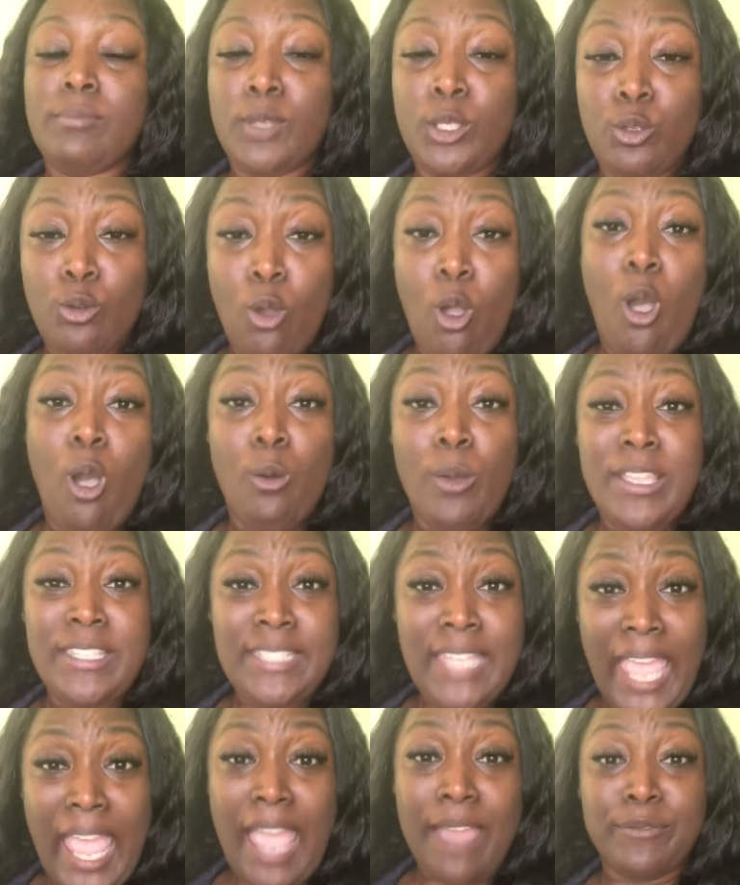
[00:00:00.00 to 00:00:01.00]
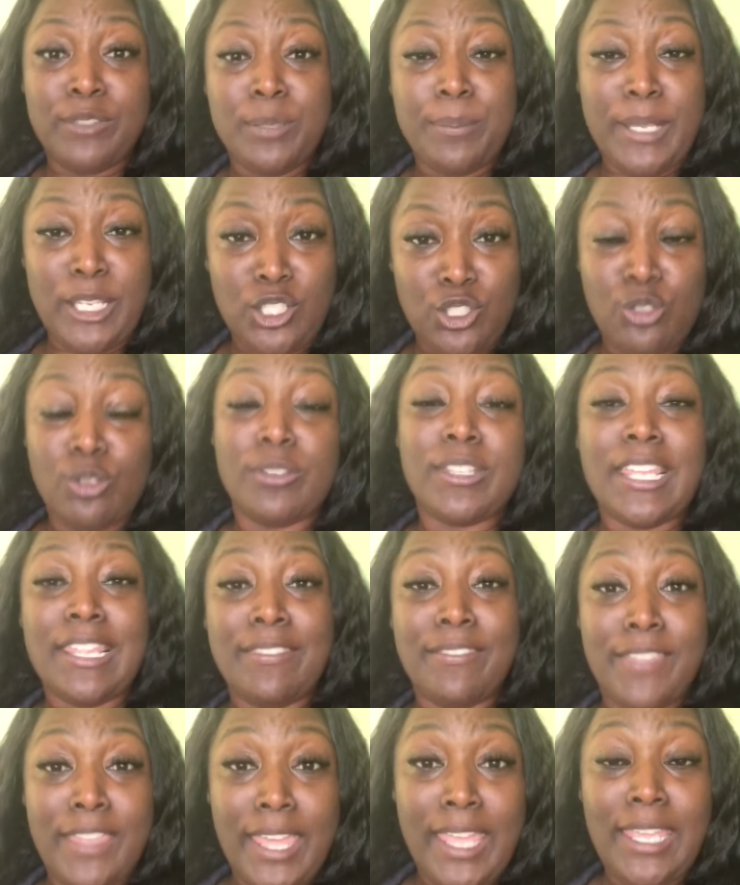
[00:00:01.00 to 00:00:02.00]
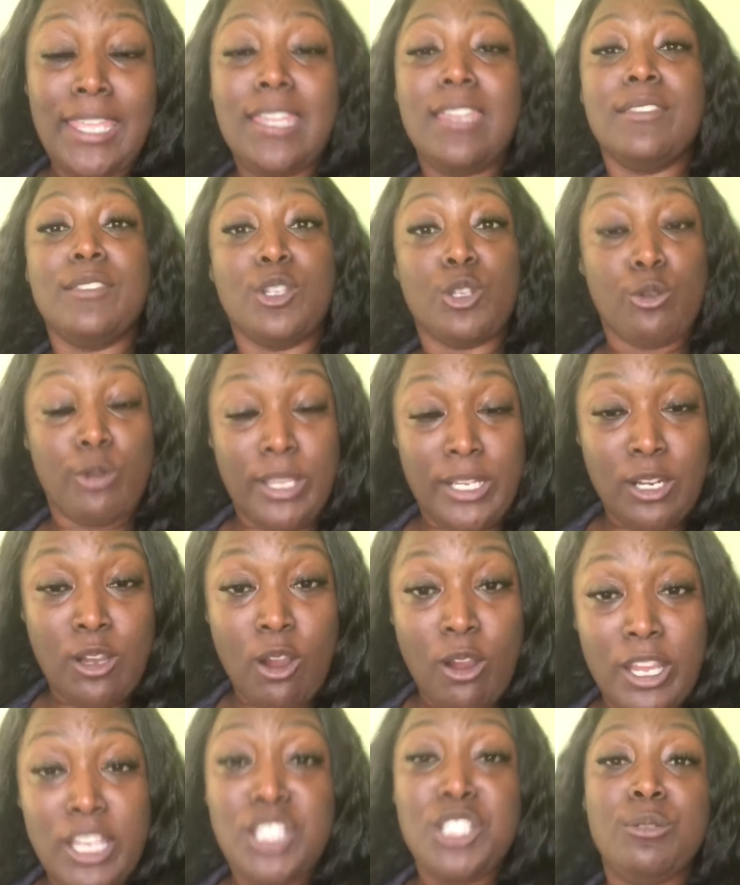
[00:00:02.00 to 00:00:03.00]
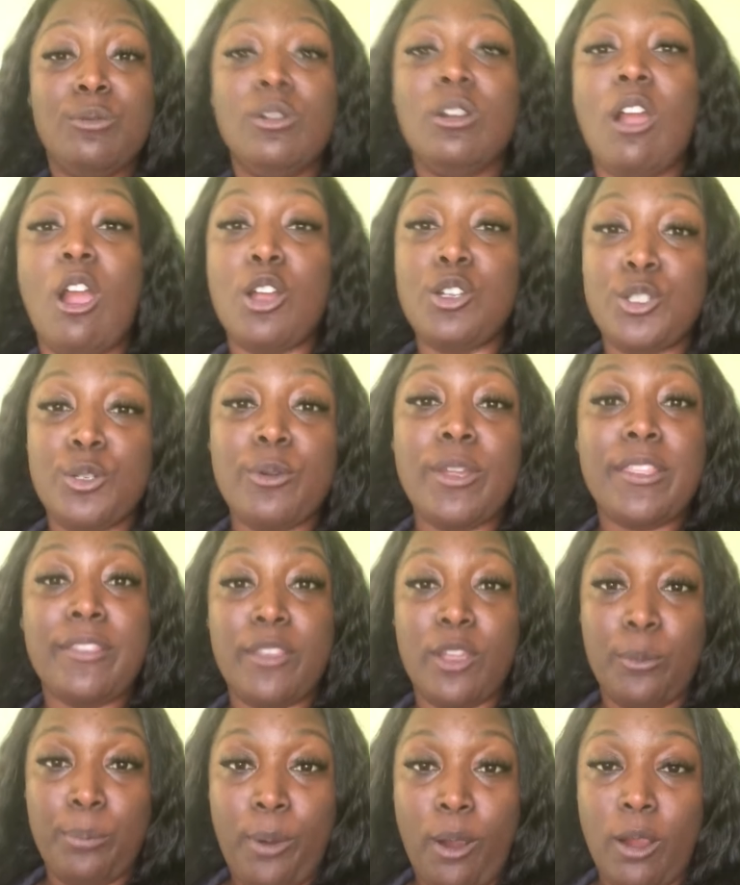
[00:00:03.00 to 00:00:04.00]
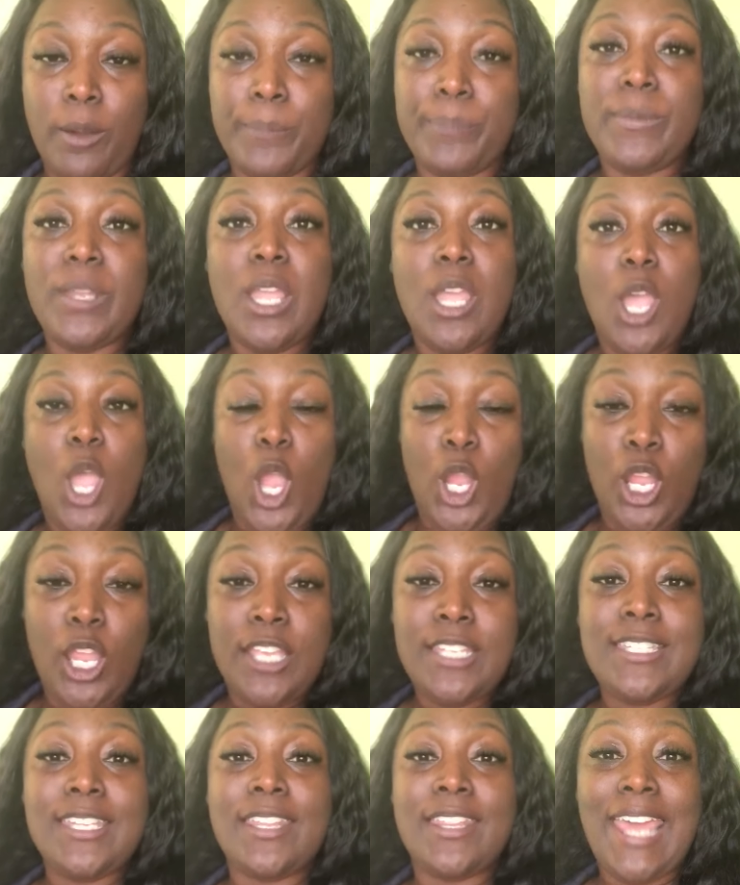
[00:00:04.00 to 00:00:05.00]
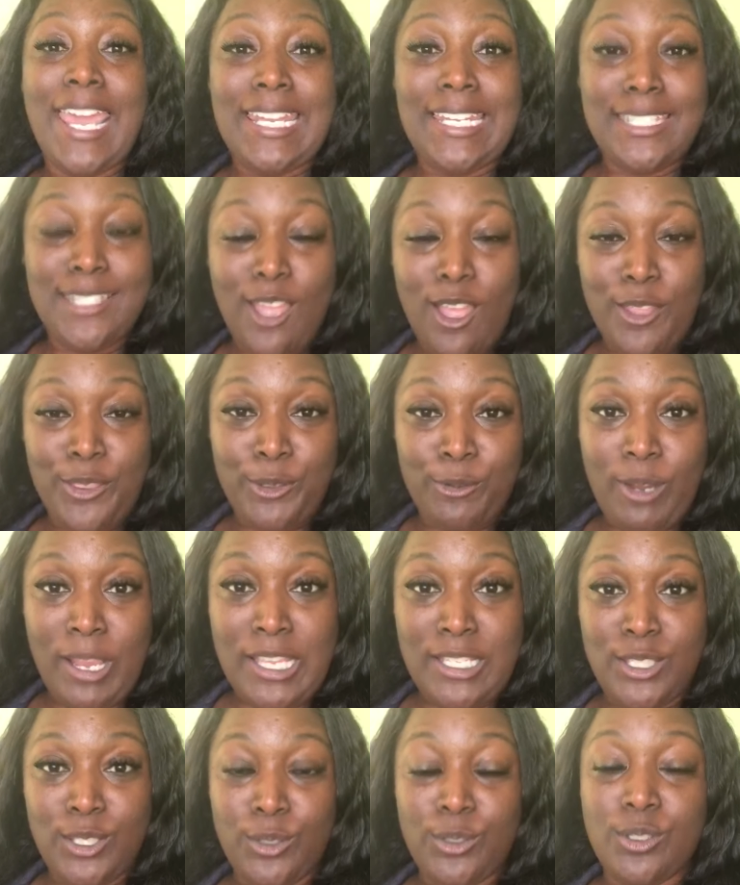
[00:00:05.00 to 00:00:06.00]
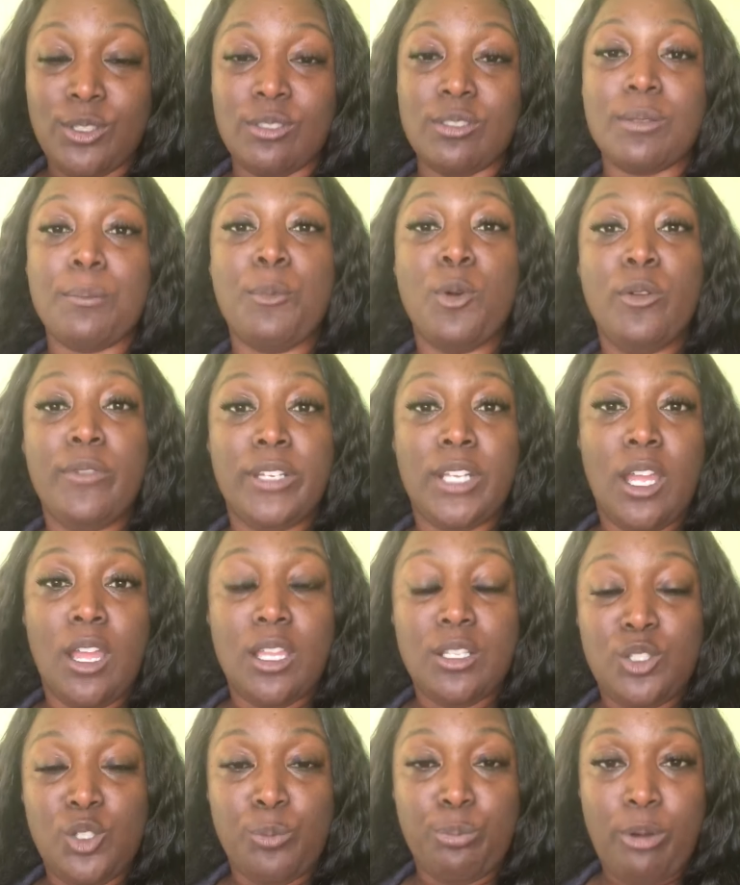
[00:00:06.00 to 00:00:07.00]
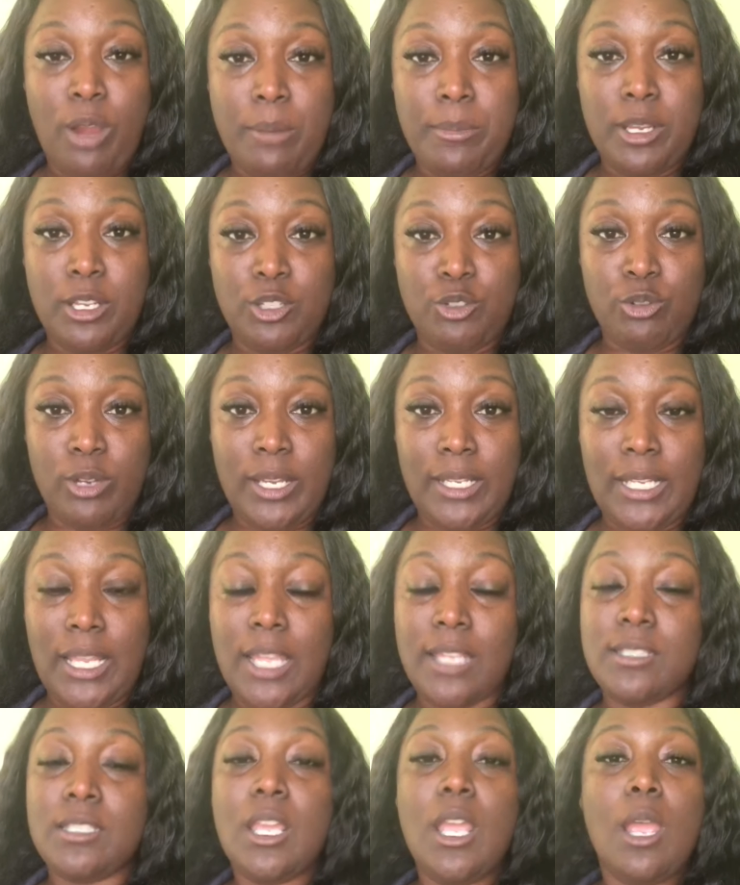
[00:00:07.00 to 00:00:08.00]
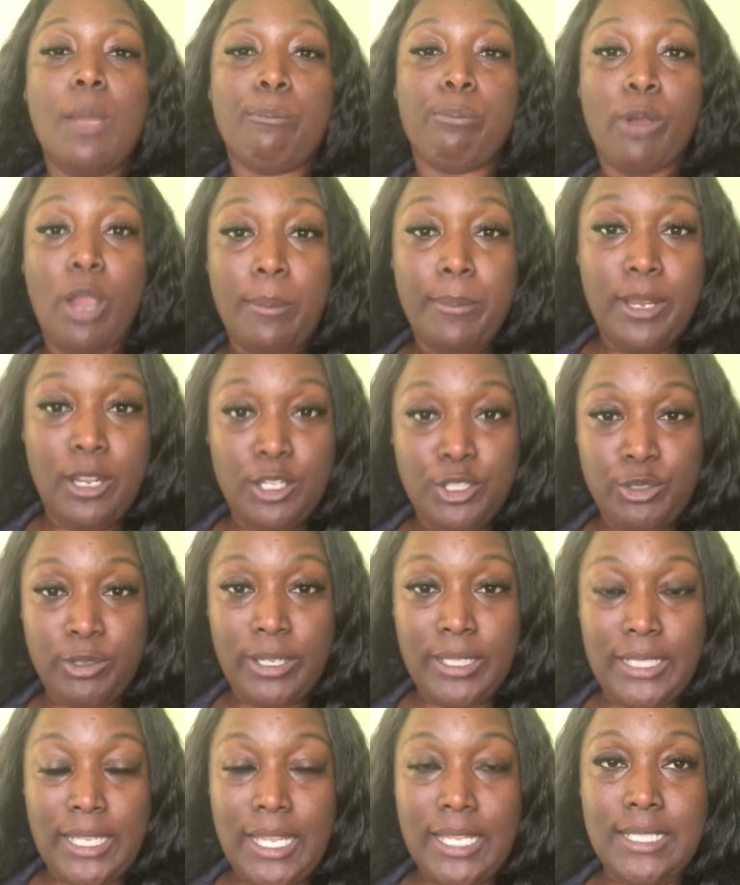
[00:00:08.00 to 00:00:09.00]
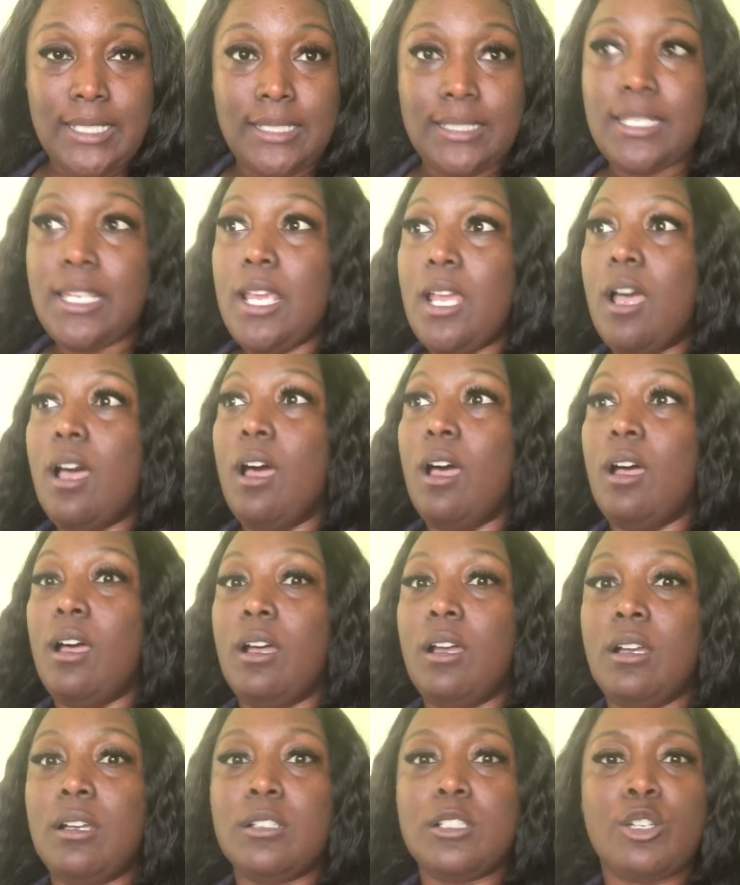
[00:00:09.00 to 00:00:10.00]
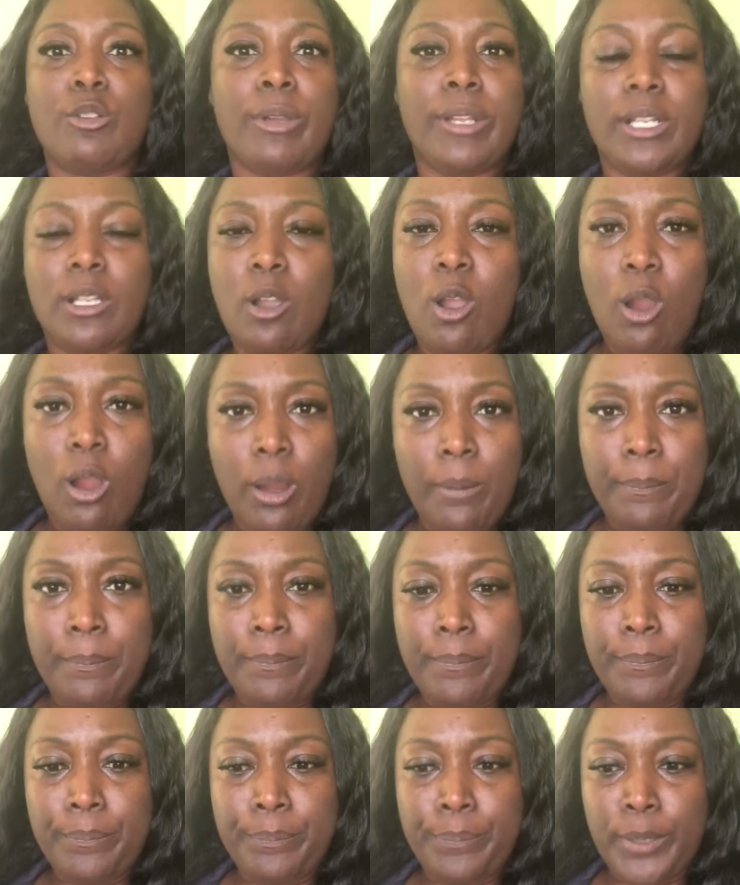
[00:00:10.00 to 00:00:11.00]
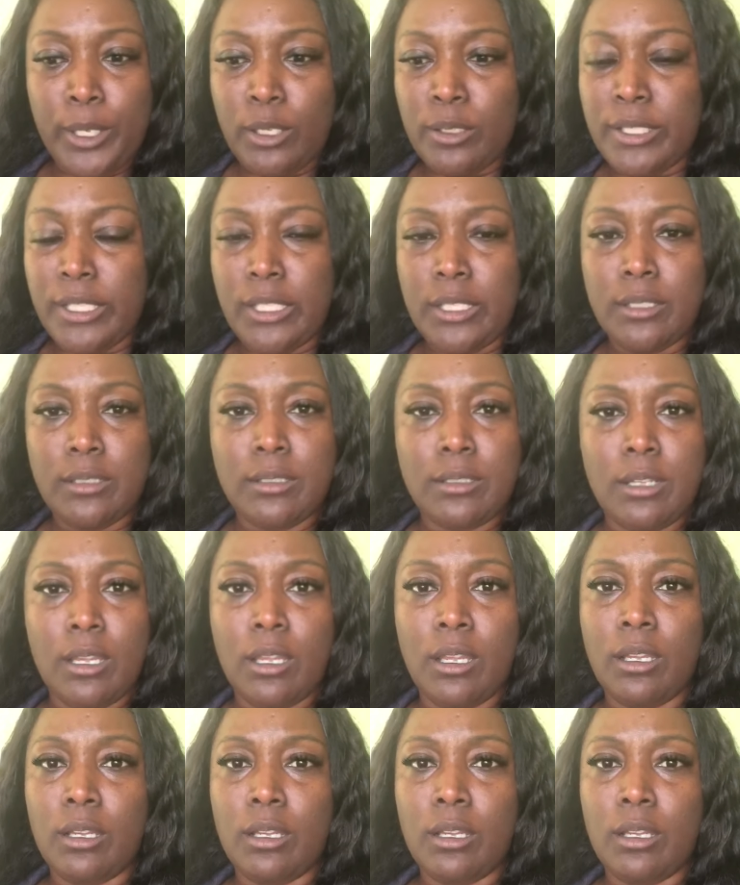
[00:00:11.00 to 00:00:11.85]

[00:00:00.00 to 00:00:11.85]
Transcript: you always have to make sure that they, the credit card issuer, are doing their part. Okay, so that is authorized users. Moving on to primary trade lines. Primary trade lines, credit card building